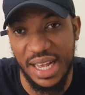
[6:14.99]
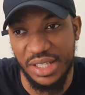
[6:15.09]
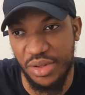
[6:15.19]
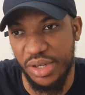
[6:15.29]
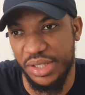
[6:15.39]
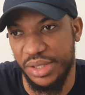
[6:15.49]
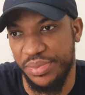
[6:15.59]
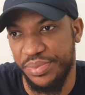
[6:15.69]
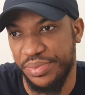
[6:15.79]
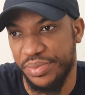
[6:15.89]
it's not easy.
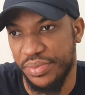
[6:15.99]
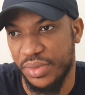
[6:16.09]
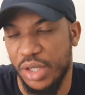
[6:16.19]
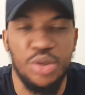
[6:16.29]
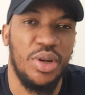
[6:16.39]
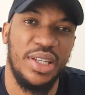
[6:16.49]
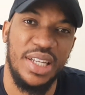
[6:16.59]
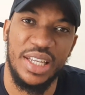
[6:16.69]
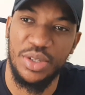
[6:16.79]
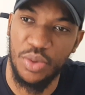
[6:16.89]
So let's
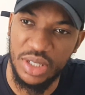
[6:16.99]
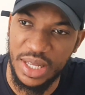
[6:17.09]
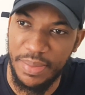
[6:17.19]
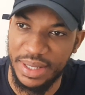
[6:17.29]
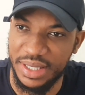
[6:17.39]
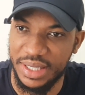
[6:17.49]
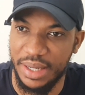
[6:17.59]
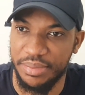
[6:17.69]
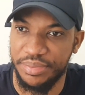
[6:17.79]
take it one step at a time.